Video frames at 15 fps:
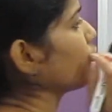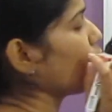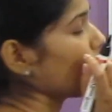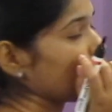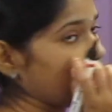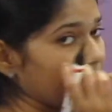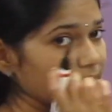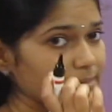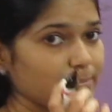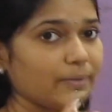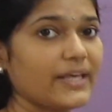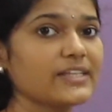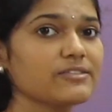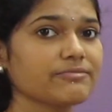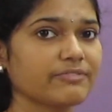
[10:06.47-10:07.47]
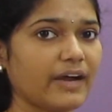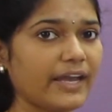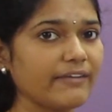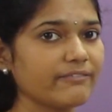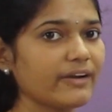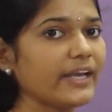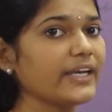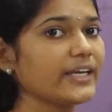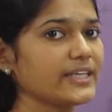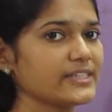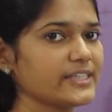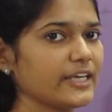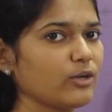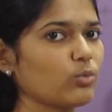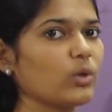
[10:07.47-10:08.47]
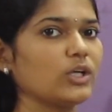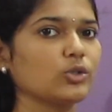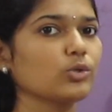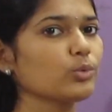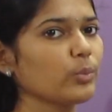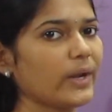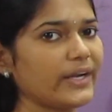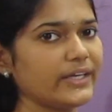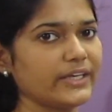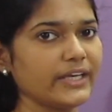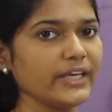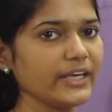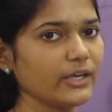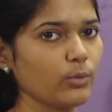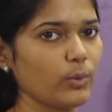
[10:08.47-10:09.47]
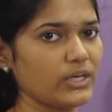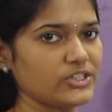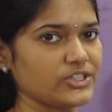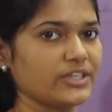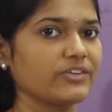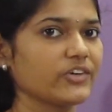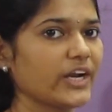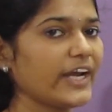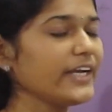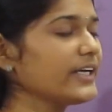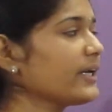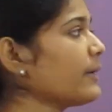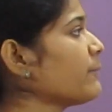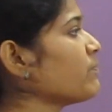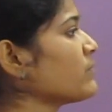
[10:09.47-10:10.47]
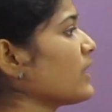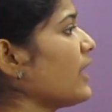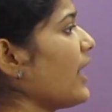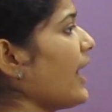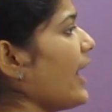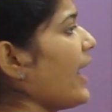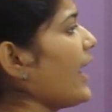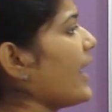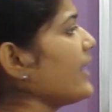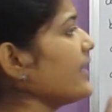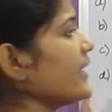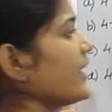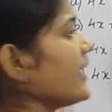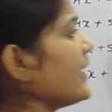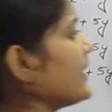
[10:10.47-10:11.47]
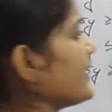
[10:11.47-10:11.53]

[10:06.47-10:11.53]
4x plus 5y is equal to 20 equation, right? And it